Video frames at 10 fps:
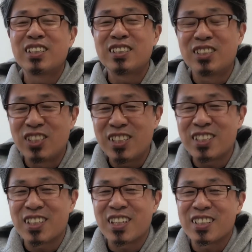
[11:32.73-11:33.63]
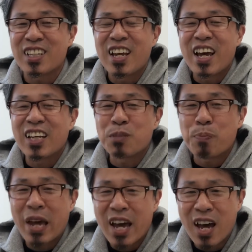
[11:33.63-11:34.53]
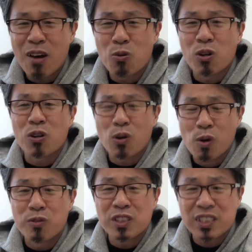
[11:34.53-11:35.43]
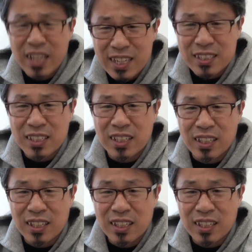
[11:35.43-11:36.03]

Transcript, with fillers: Jesus has power over Satan.